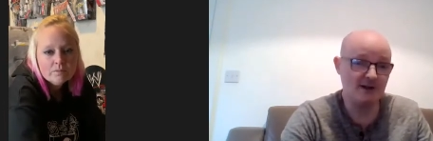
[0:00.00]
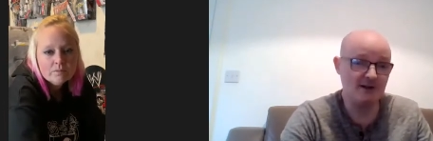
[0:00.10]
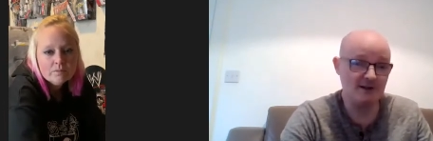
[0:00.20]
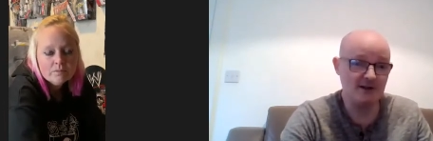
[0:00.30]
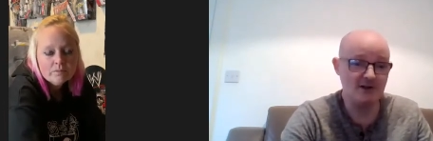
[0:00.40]
Speaker 1: of the
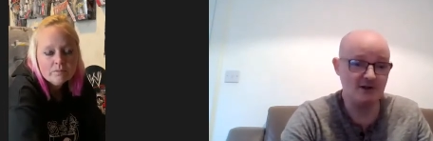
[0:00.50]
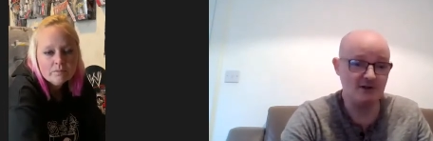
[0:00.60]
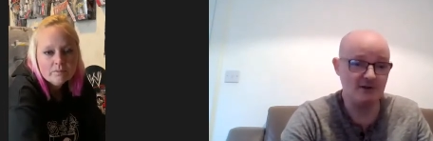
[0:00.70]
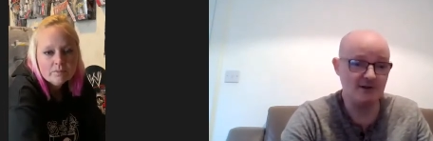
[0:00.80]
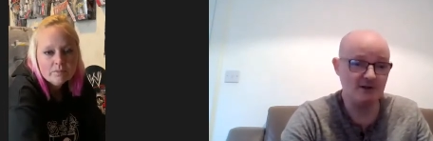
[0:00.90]
condition?
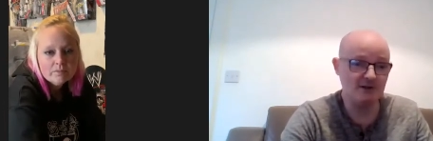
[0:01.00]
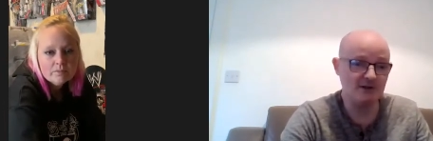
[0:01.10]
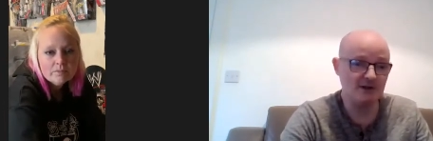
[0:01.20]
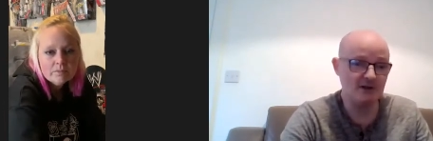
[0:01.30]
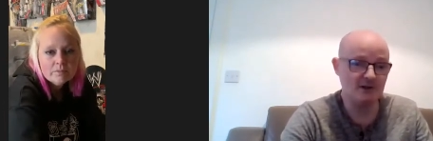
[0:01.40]
Do you
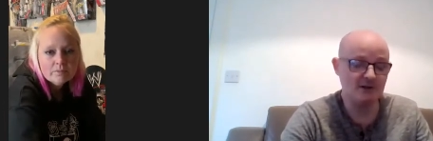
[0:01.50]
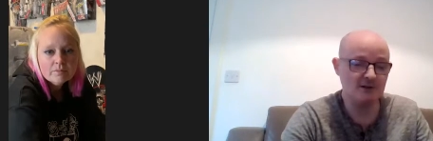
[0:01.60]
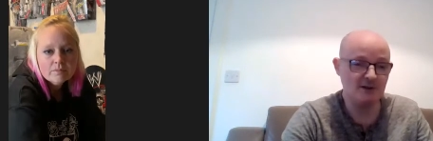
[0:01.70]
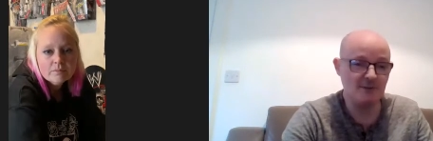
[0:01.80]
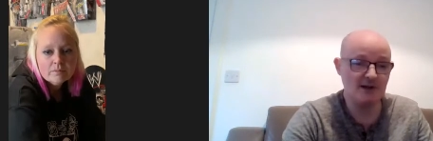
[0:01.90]
feel
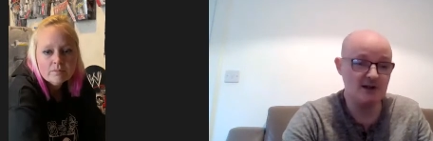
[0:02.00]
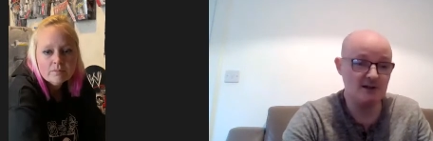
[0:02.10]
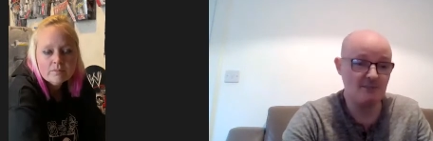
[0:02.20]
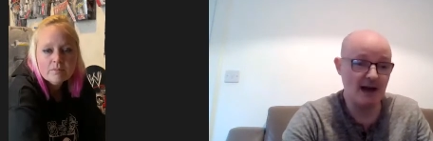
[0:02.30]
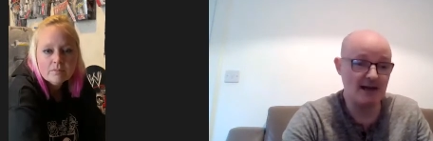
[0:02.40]
you're
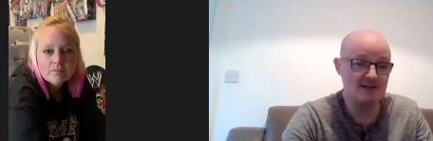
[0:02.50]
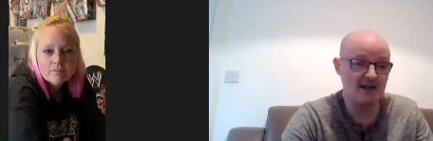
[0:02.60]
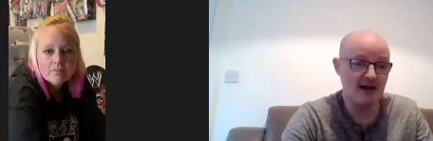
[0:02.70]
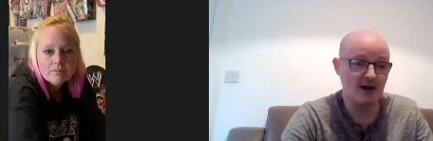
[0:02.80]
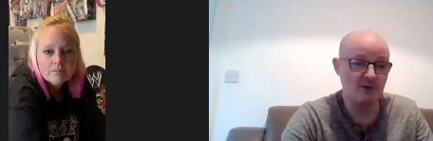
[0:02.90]
managing better
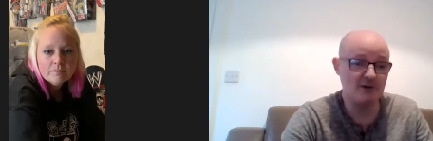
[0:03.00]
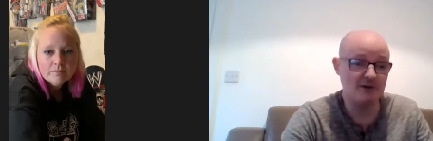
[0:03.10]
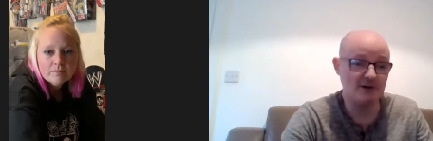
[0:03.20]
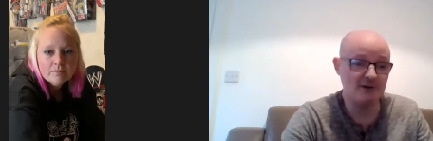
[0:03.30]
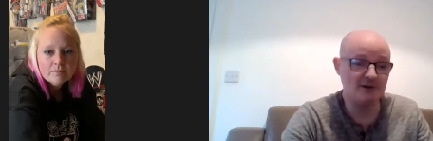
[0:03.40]
now
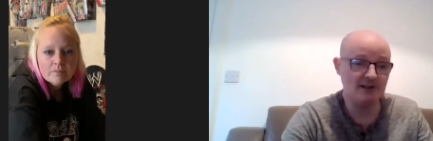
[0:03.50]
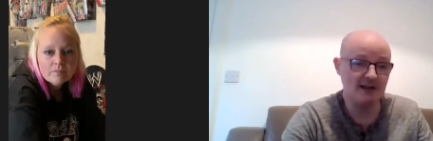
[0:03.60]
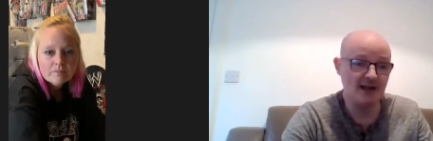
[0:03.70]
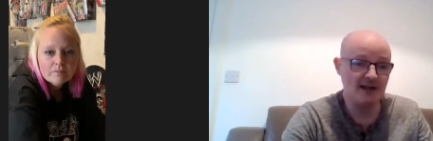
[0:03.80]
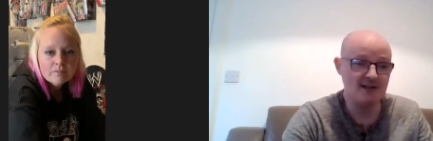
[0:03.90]
than the early
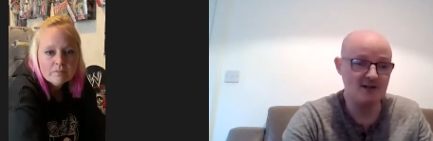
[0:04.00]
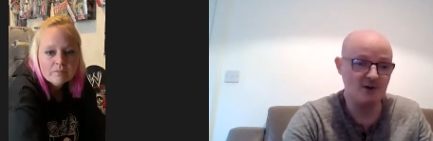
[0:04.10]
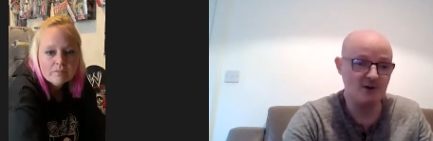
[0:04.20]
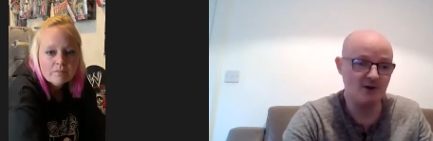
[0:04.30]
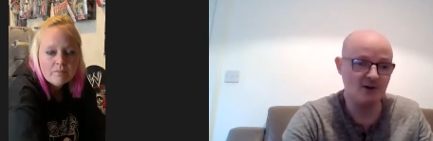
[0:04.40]
days,
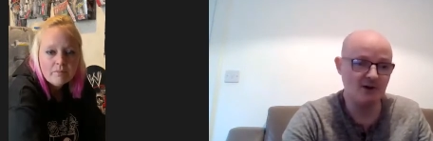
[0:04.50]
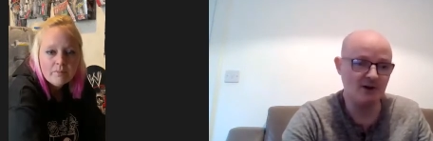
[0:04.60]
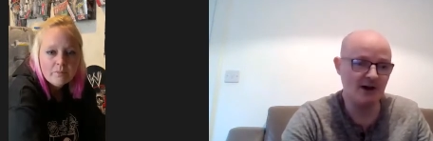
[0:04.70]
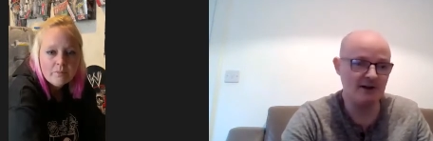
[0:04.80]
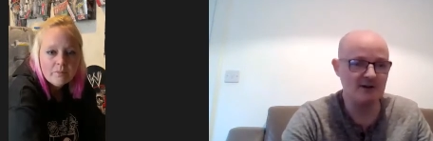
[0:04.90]

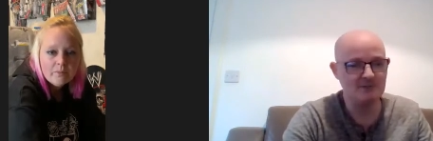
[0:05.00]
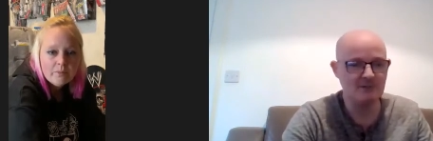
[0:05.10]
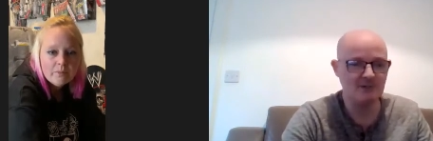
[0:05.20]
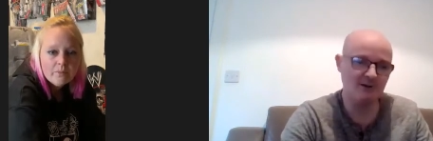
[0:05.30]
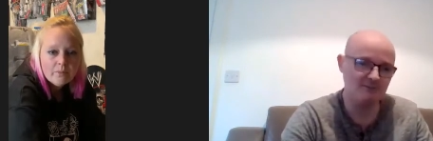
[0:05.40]
or
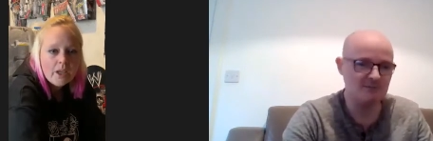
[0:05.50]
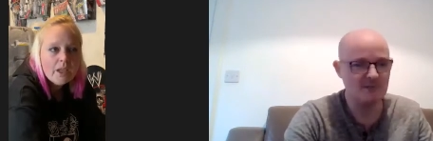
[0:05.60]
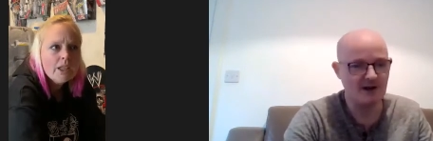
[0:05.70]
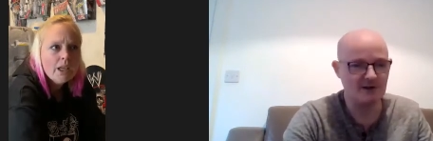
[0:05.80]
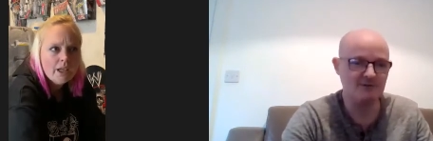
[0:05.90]

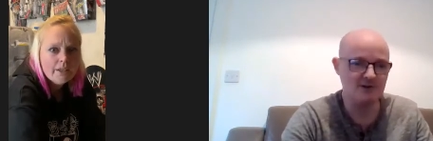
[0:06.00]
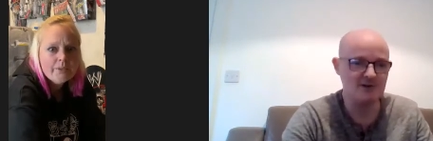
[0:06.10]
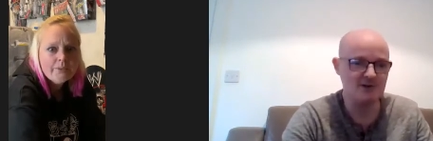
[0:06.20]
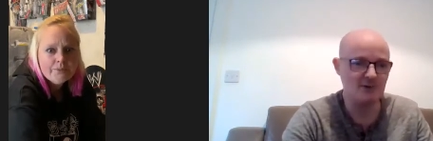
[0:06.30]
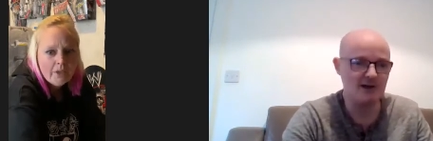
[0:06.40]
Speaker 2: the
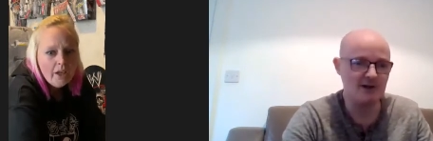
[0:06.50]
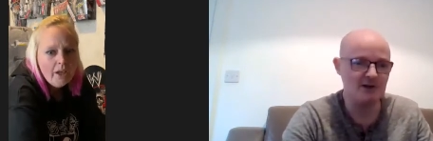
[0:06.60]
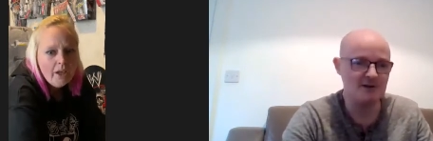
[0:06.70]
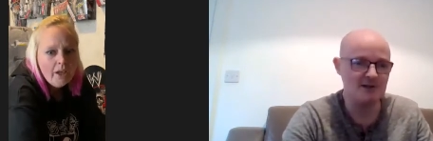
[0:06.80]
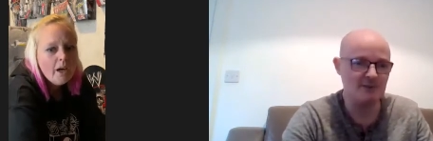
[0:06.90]
way you
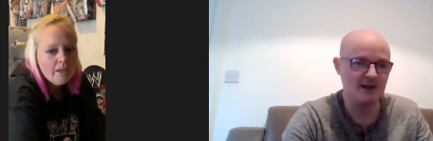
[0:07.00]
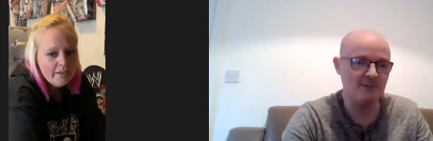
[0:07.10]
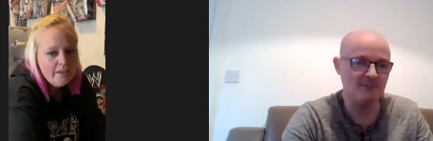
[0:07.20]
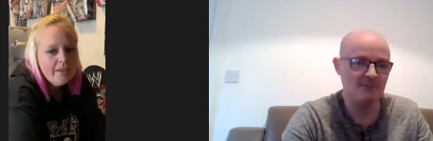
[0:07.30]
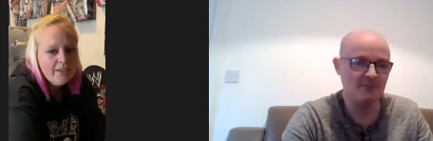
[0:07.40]
used to be?
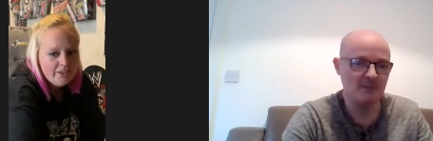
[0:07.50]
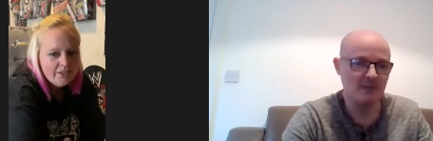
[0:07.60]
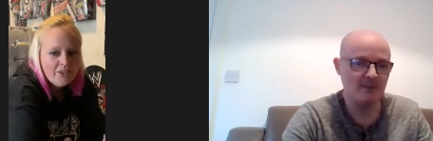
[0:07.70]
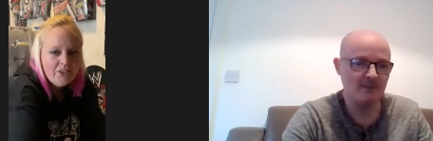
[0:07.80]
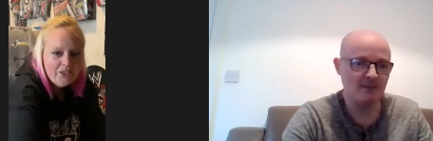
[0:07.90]

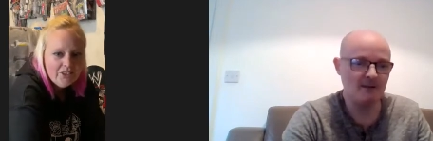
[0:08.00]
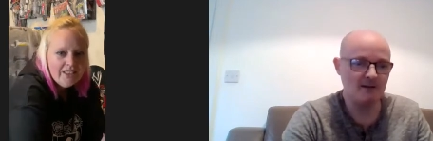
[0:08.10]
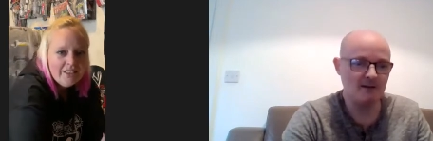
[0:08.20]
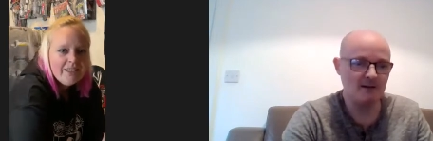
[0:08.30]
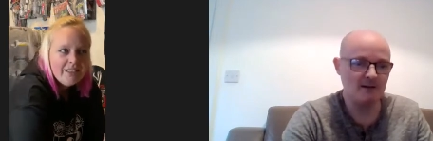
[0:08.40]

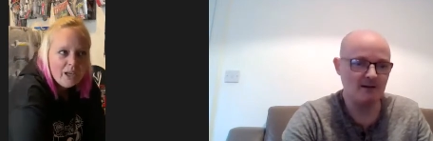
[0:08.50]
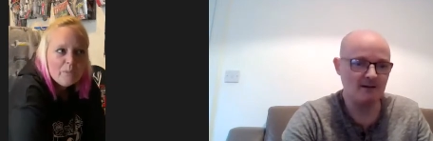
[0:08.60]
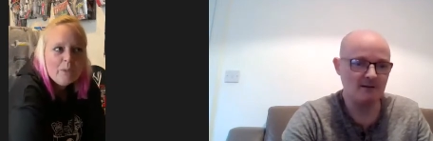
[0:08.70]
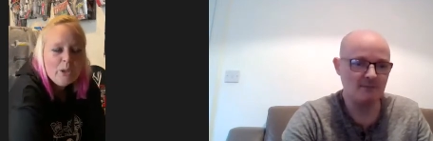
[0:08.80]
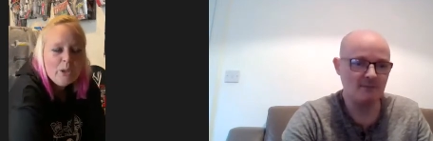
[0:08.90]
Yeah, I'm
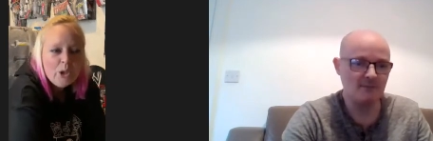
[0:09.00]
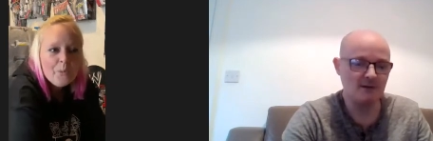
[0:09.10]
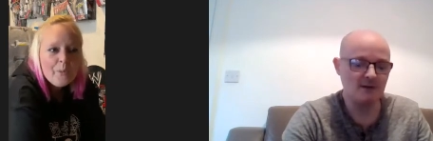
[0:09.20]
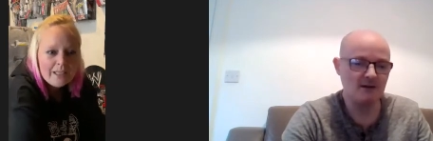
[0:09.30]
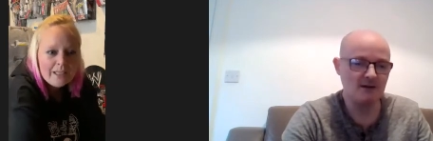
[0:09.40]
a lot
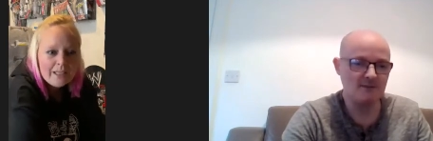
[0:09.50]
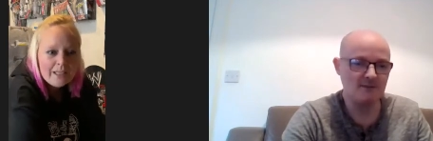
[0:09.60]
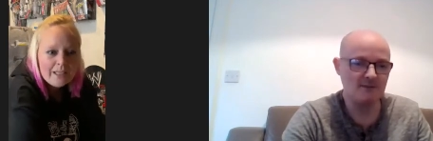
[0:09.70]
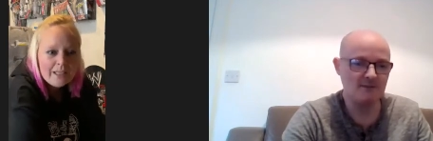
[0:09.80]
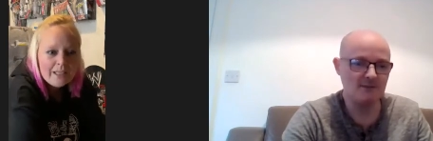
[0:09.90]
better
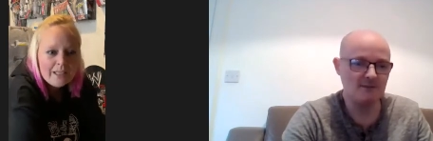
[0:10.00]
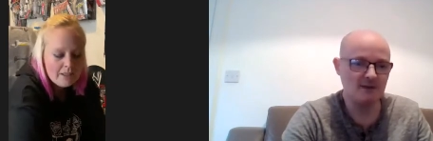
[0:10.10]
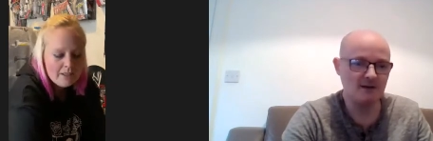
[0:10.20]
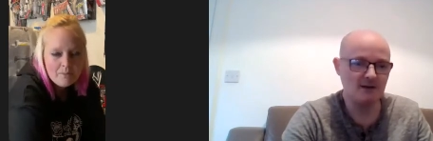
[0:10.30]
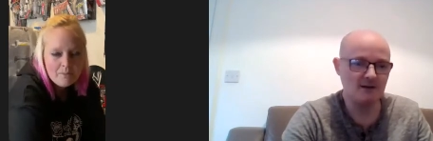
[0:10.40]
now. I
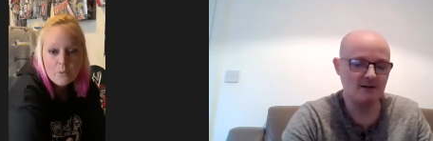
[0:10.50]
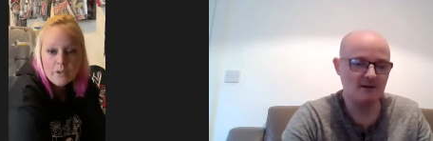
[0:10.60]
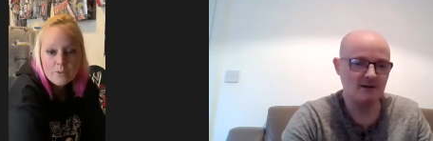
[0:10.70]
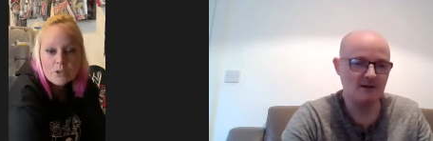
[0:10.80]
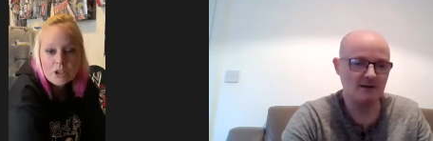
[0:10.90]
must admit,
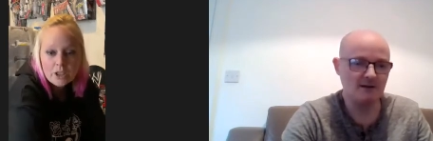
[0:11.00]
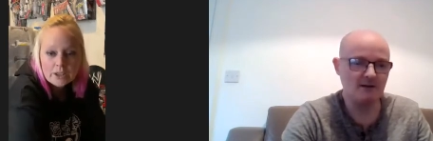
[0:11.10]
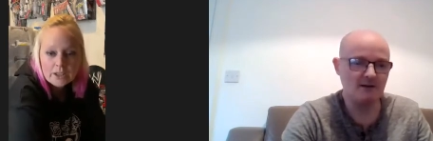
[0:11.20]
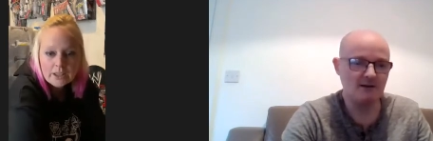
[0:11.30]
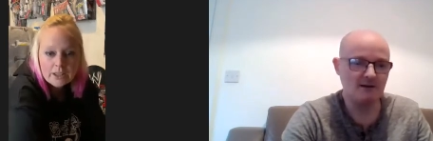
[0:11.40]
when I was
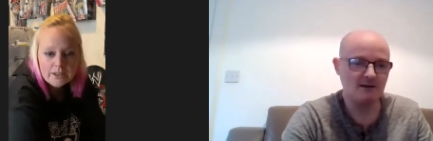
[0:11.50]
younger,